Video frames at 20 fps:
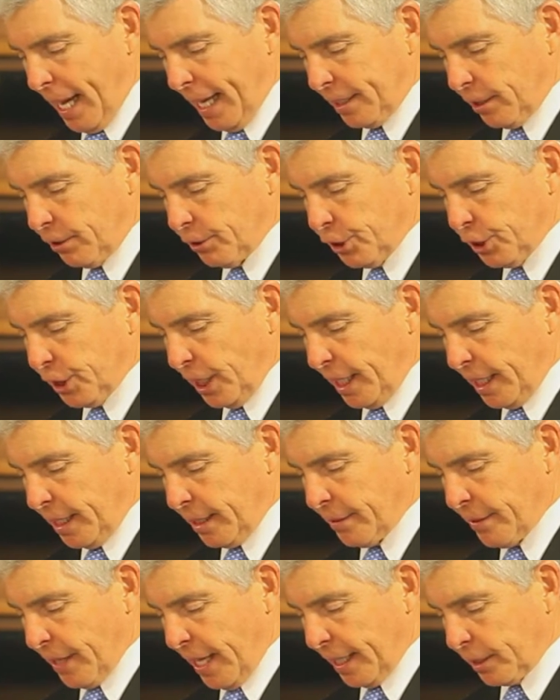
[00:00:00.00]
matters,
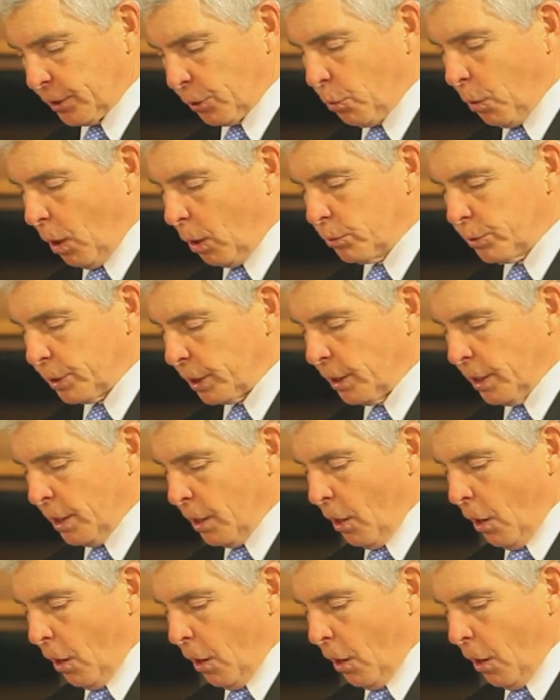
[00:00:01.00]
saying that, quote,